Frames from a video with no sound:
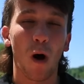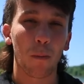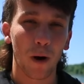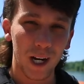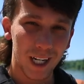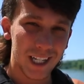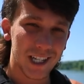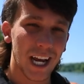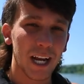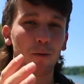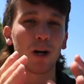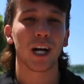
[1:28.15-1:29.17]
While Brandon and
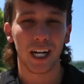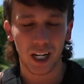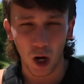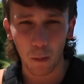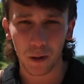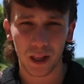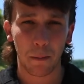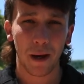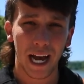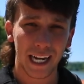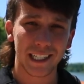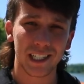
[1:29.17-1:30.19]
Jake were cutting open the
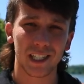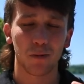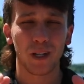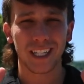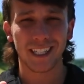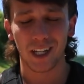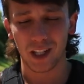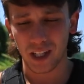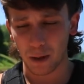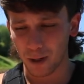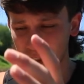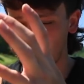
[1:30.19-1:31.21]
packages, we could tell
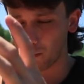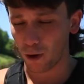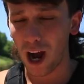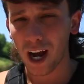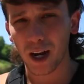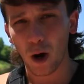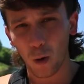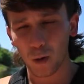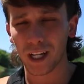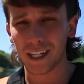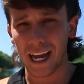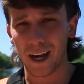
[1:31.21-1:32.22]
that there was a rock
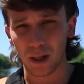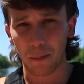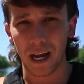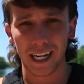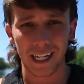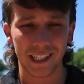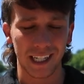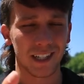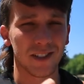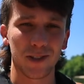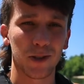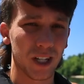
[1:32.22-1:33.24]
holding down the package and
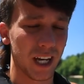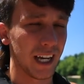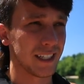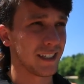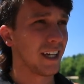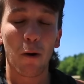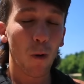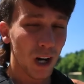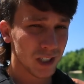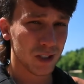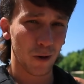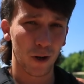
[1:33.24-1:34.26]
a suitcase. It
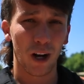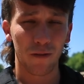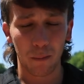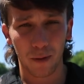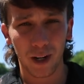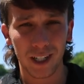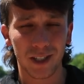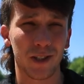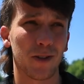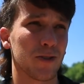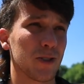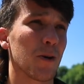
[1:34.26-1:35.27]
was thrown off a bridge,
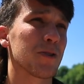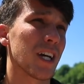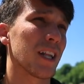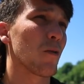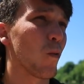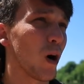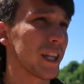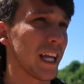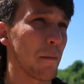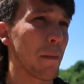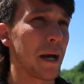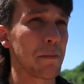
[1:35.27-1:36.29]
so there's no telling what
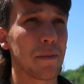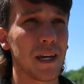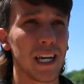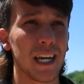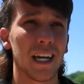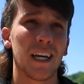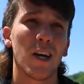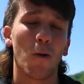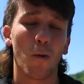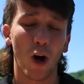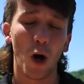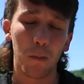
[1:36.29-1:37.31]
that might be.
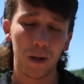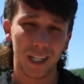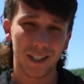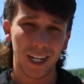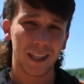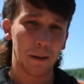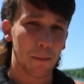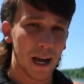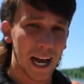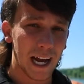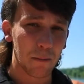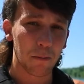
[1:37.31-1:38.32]
We're hoping it's nothing
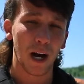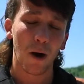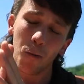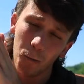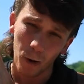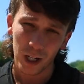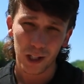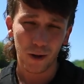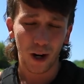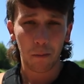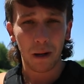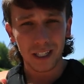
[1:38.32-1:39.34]
bad, but we're gonna
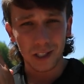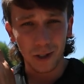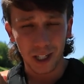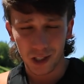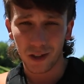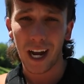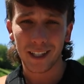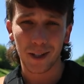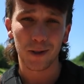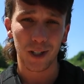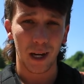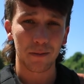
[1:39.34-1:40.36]
do our best to extract
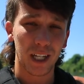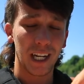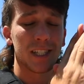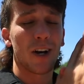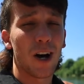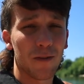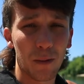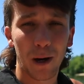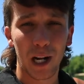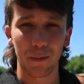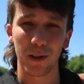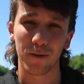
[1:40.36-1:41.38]
those objects off the
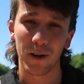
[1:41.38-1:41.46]
bottom of the